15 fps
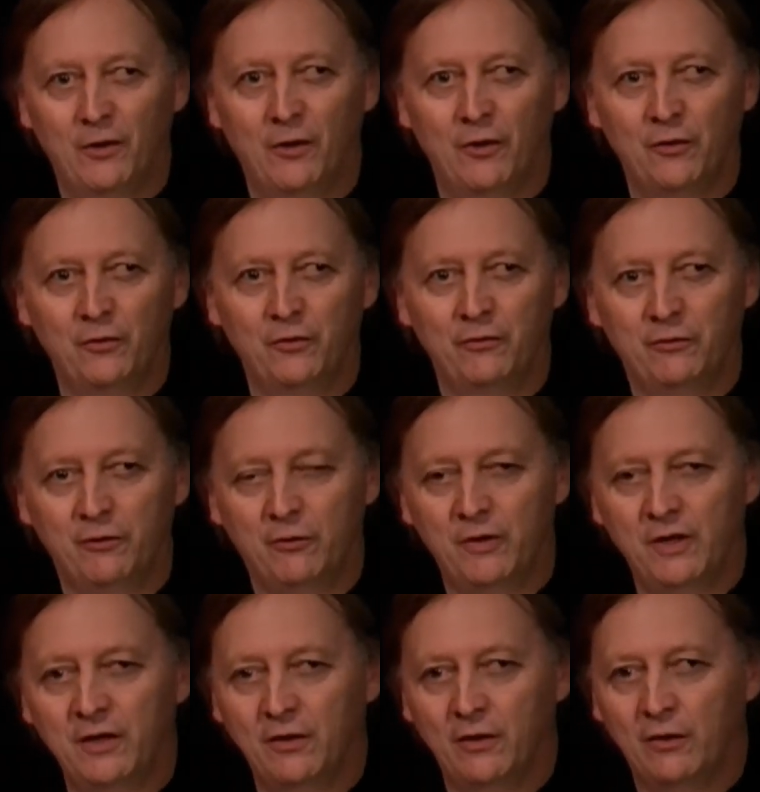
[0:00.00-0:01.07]
on the
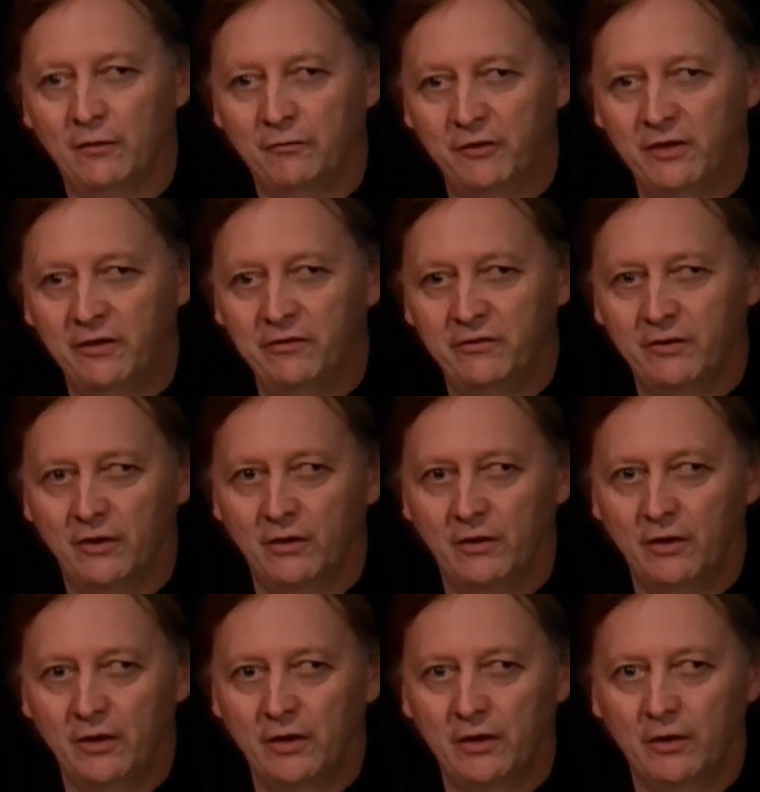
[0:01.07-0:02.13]
screen of his
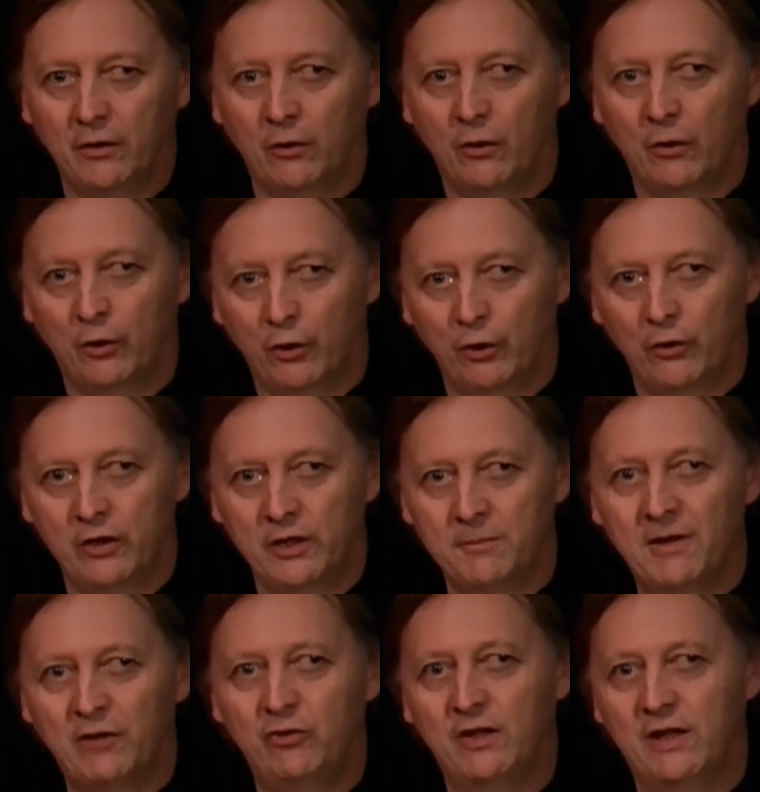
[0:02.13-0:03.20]
or her
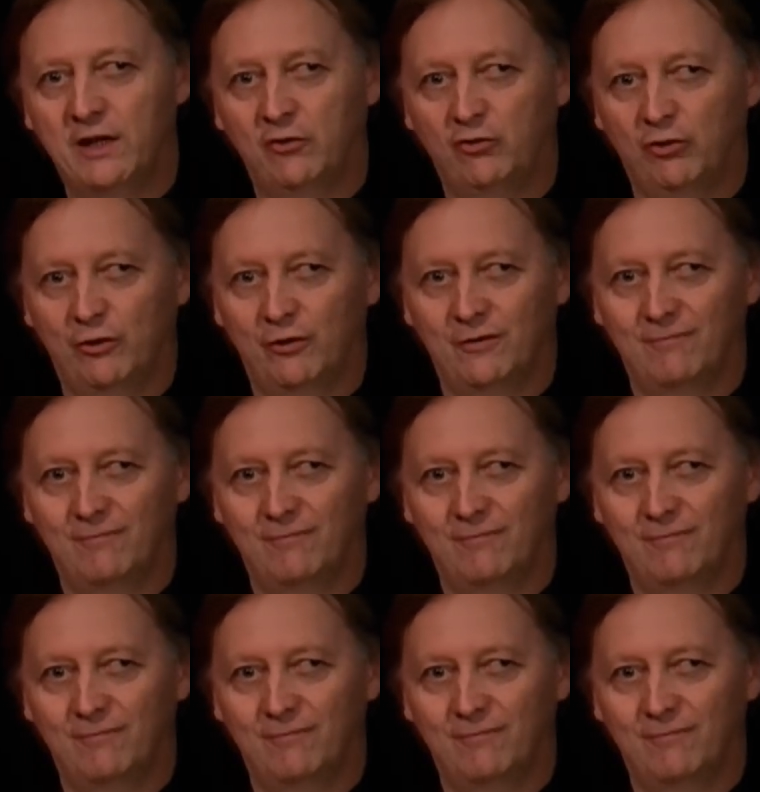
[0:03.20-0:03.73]
imagination.